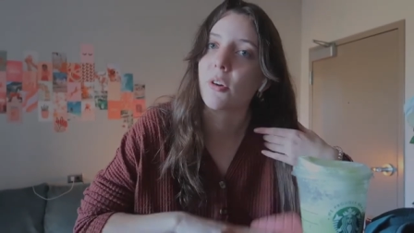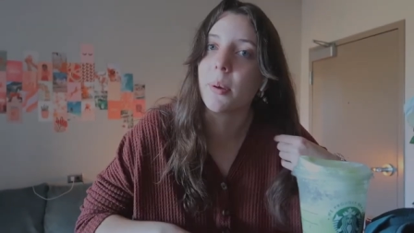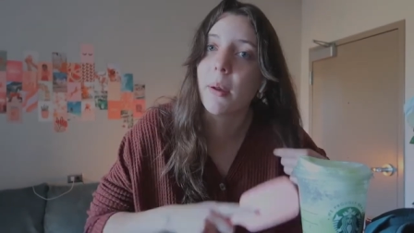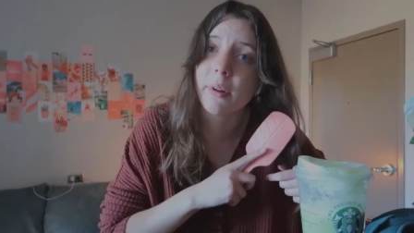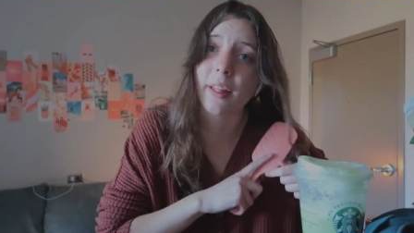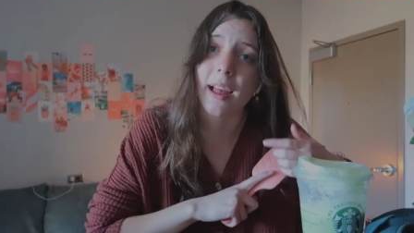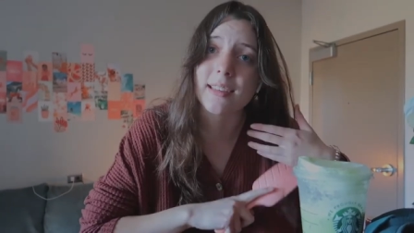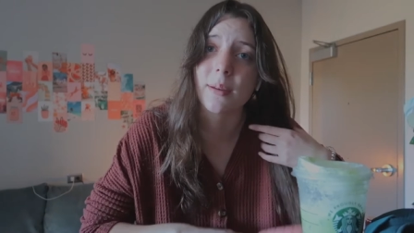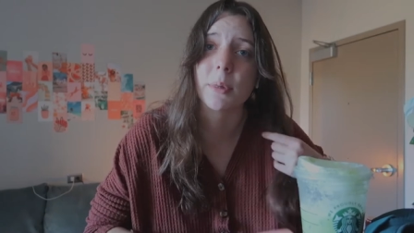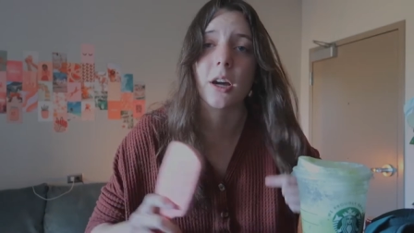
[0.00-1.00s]
remember the
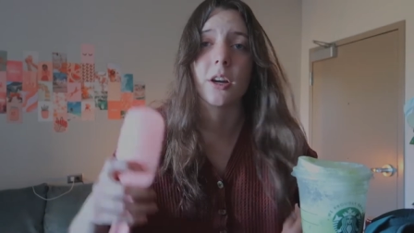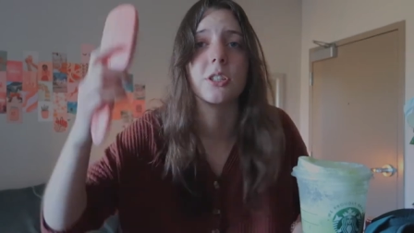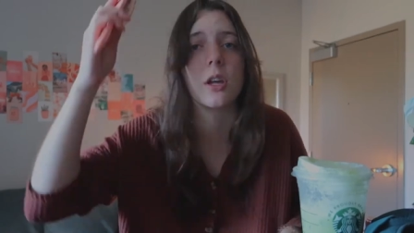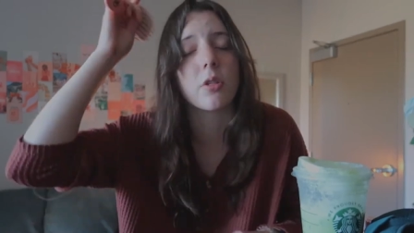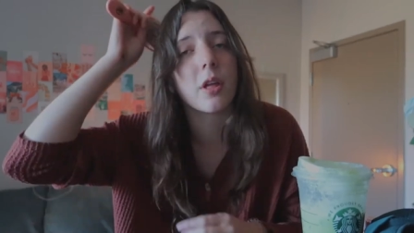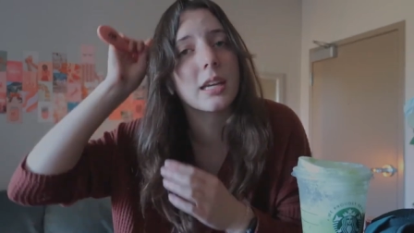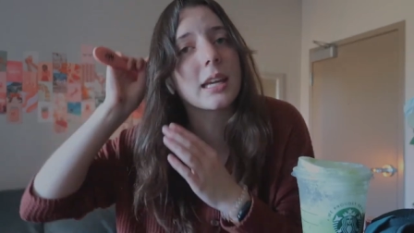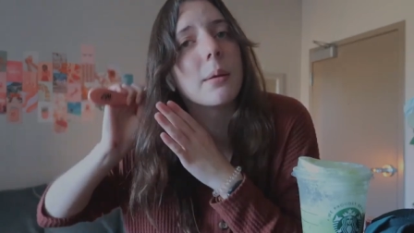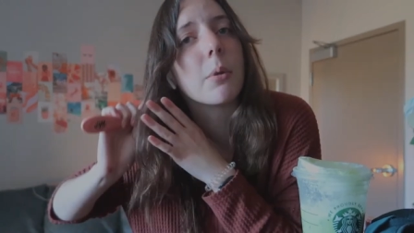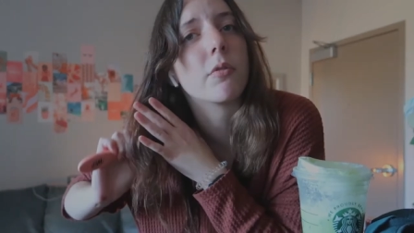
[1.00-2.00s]
last time I talked to you. London
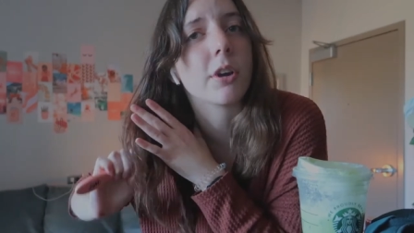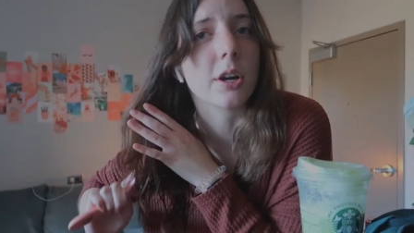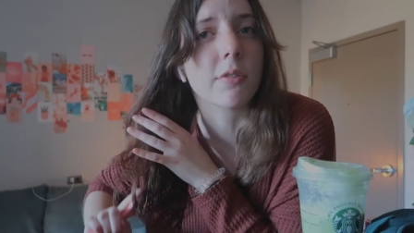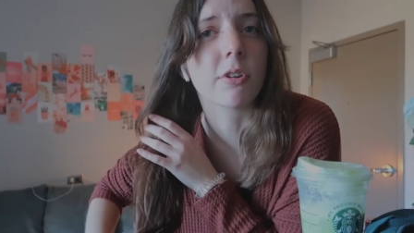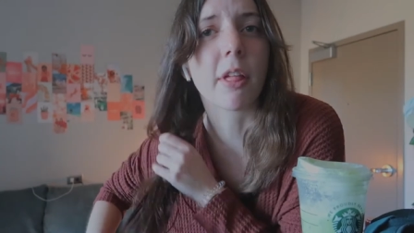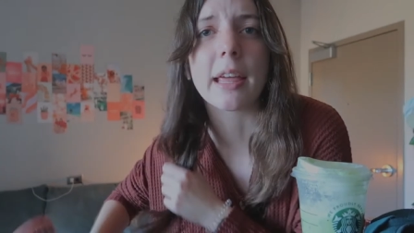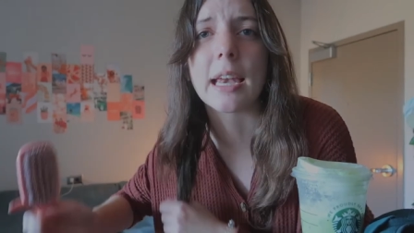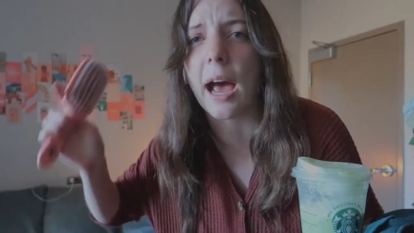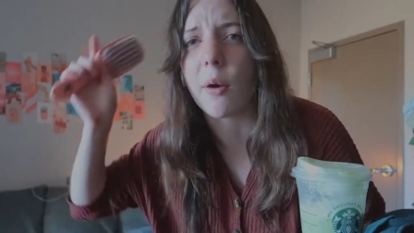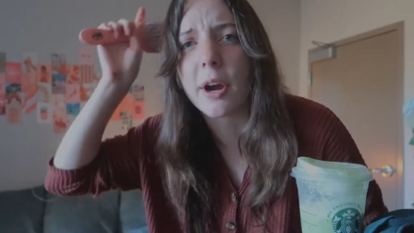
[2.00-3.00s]
came over for like
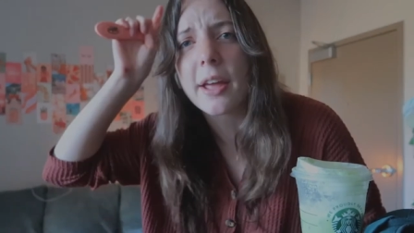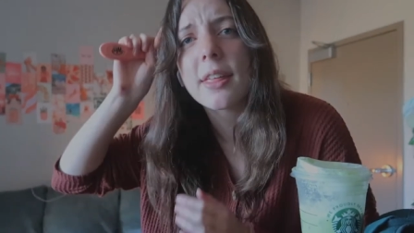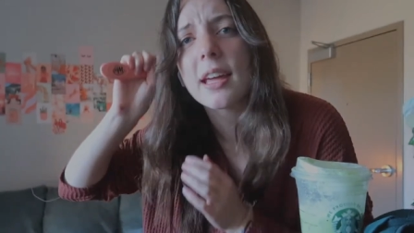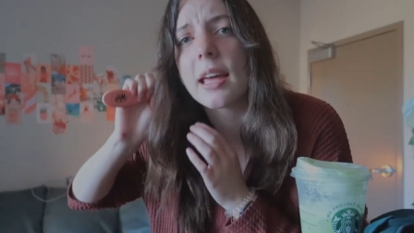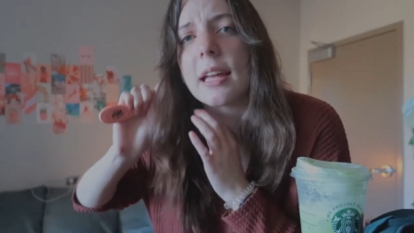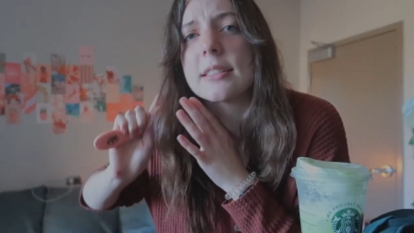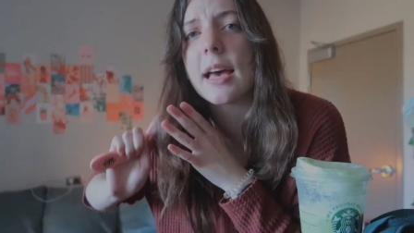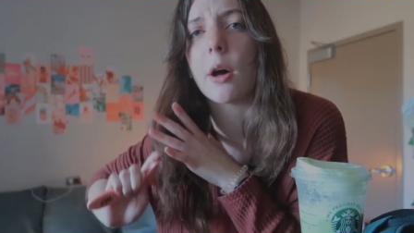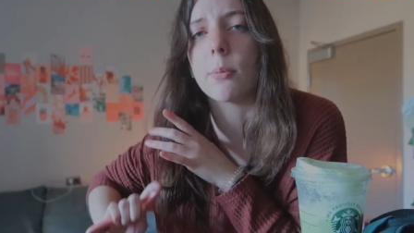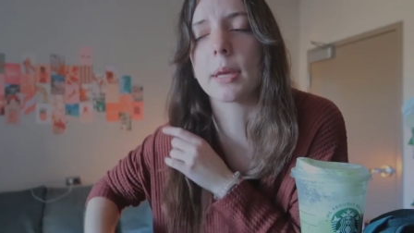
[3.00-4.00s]
an hour, I think, to
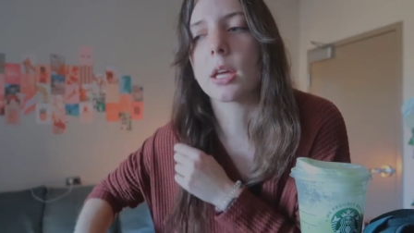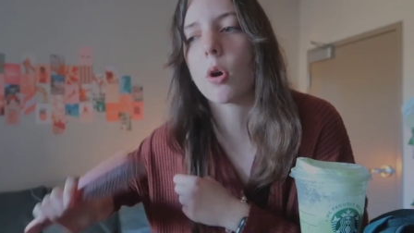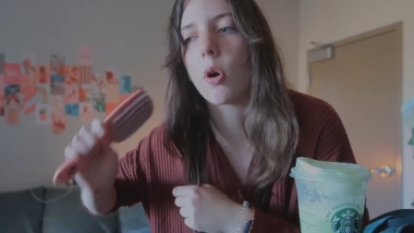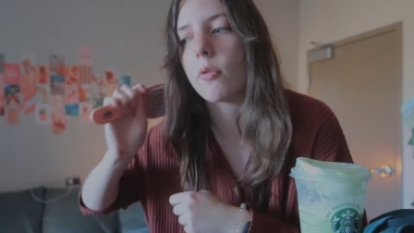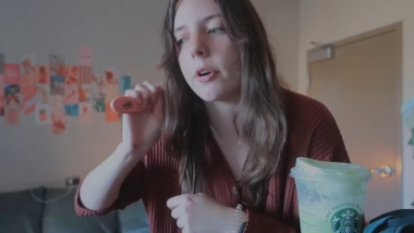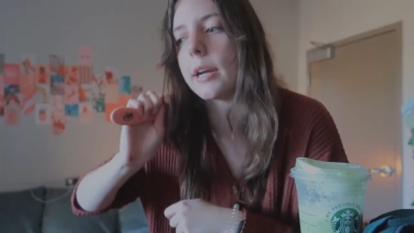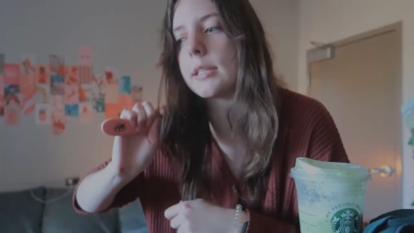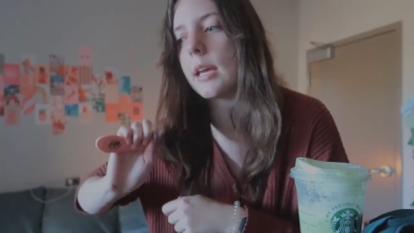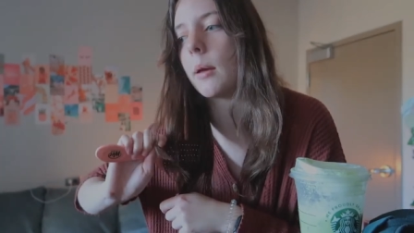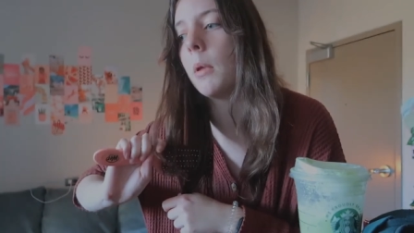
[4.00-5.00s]
help me go over
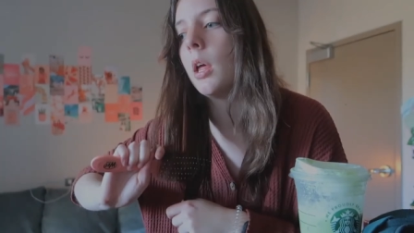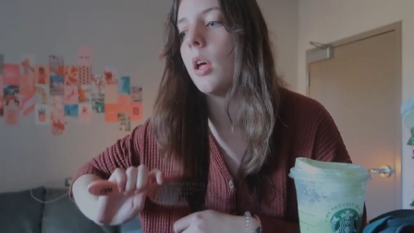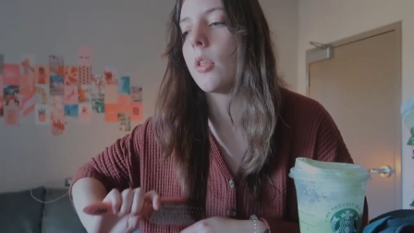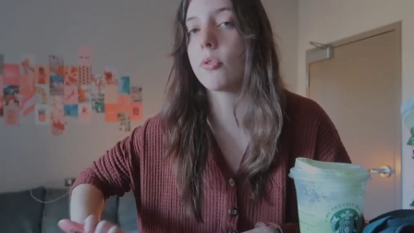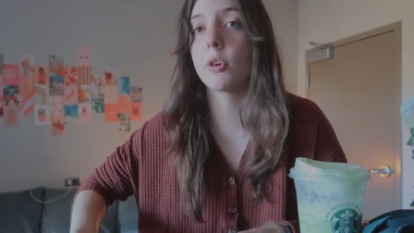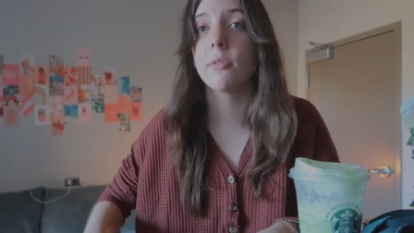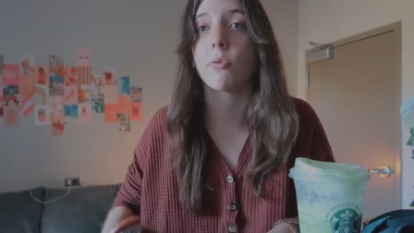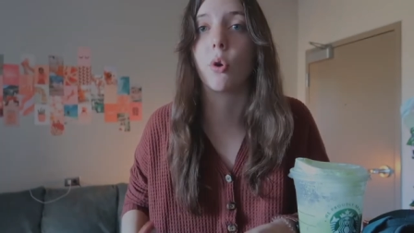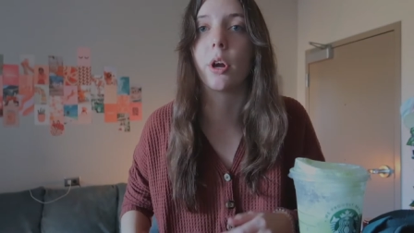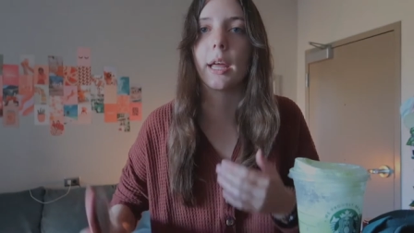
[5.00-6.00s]
exam three and
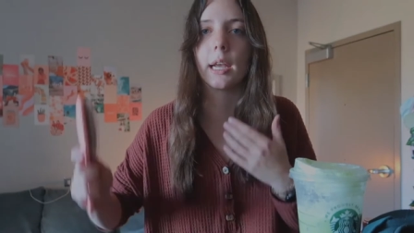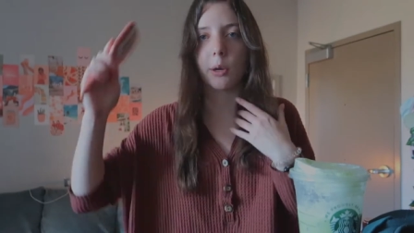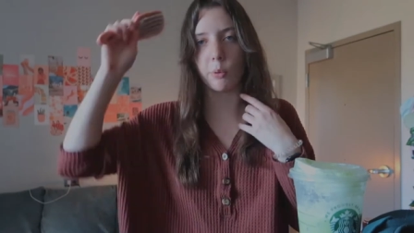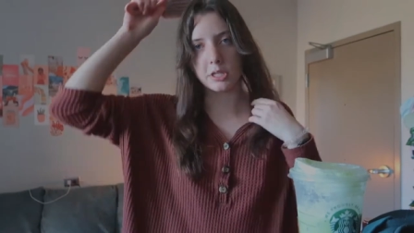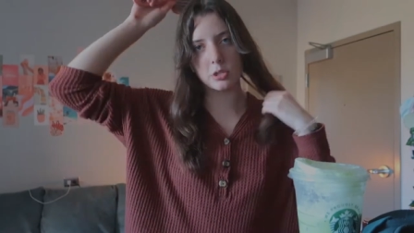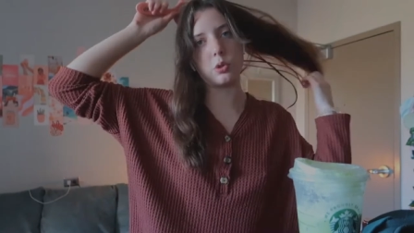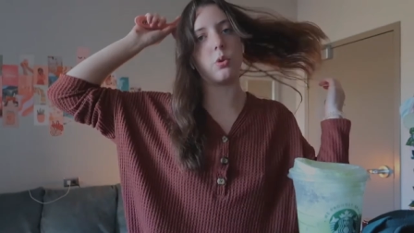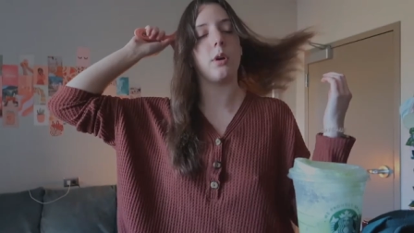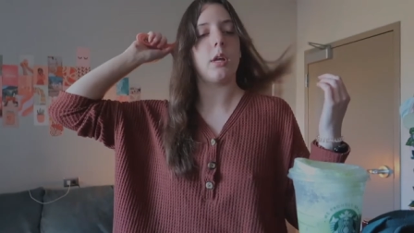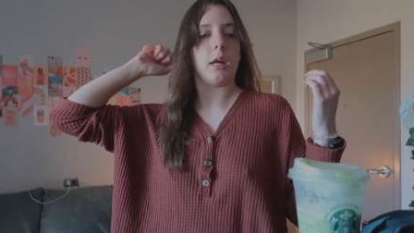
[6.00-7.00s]
four. And I went
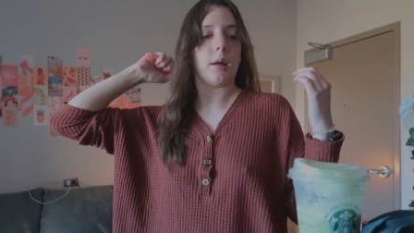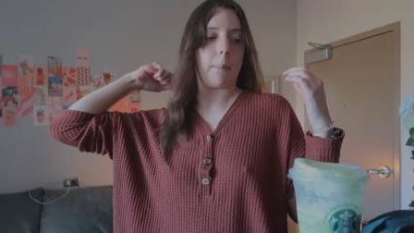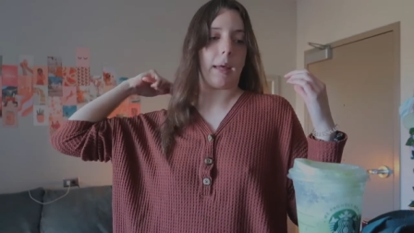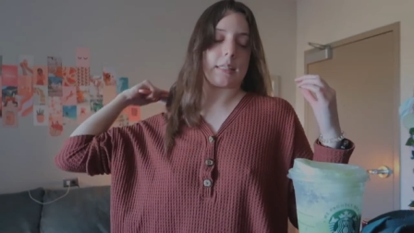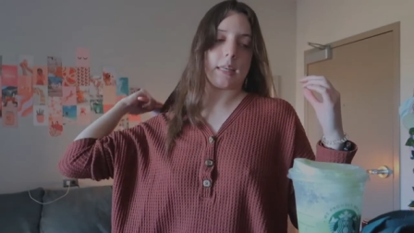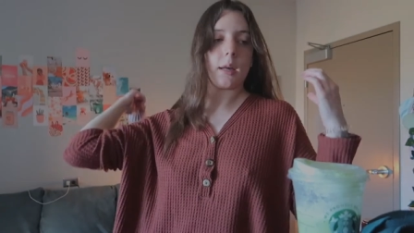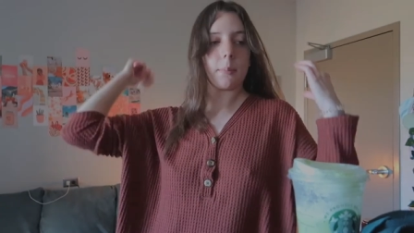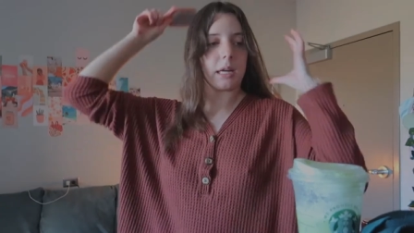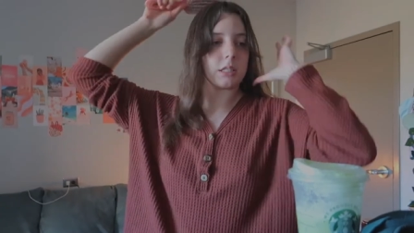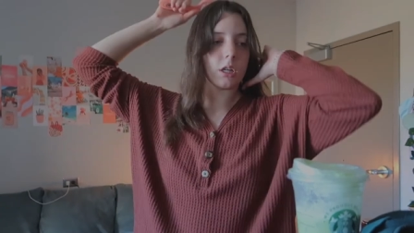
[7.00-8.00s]
to my
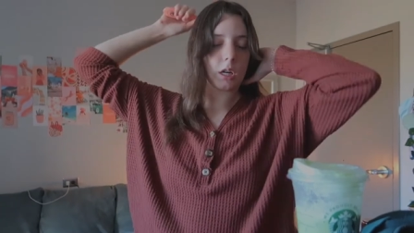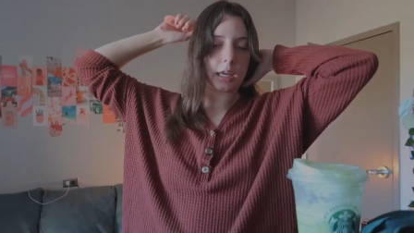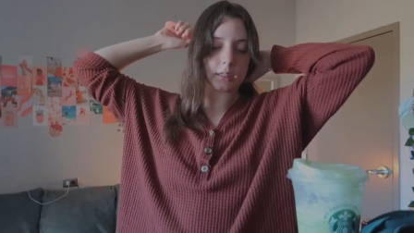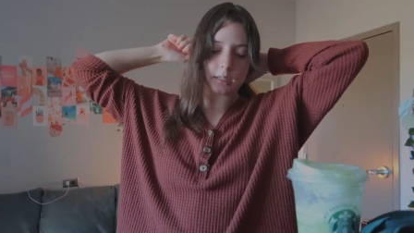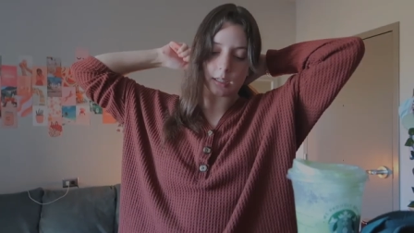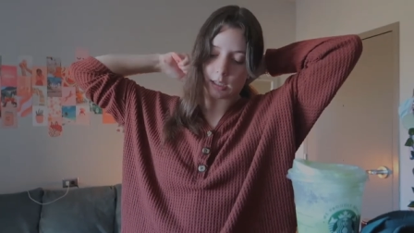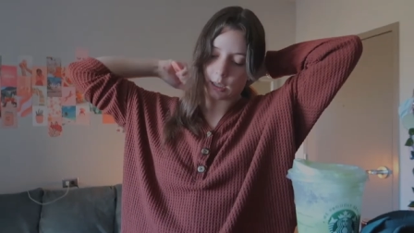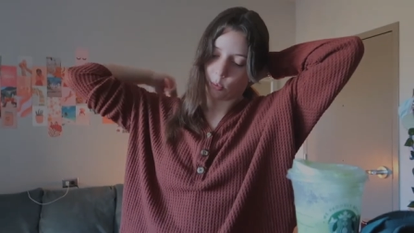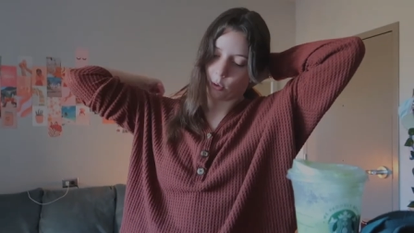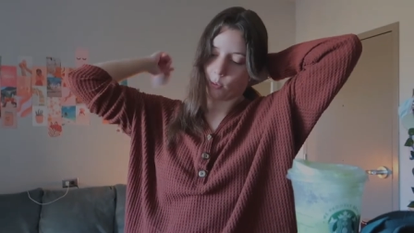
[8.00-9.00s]
exam, I took it,
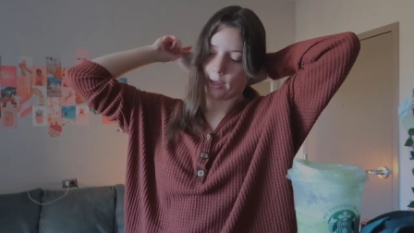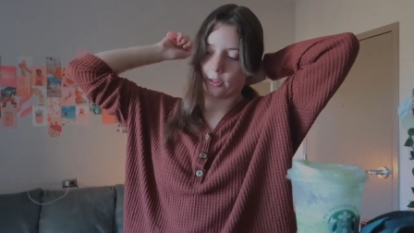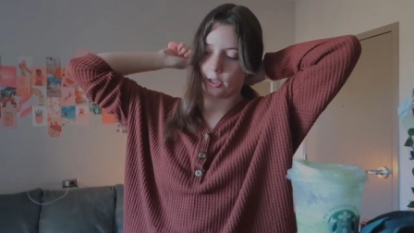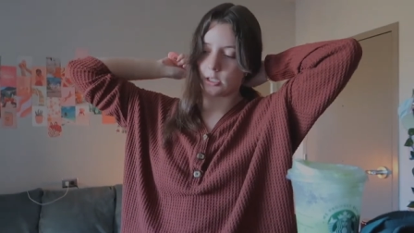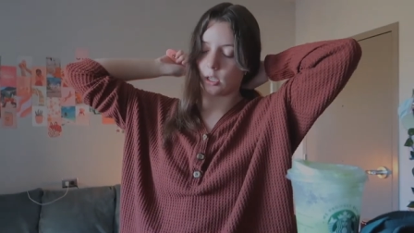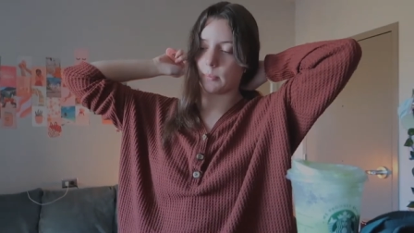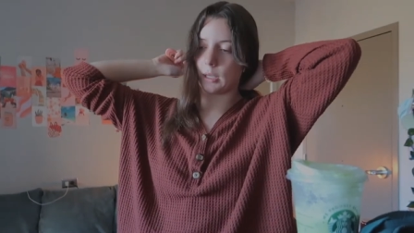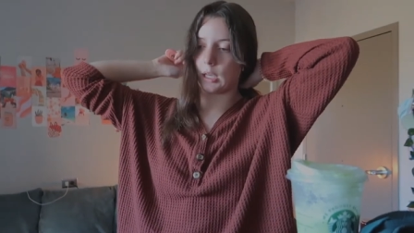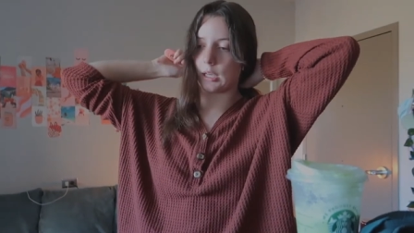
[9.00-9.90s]
it went well. It took me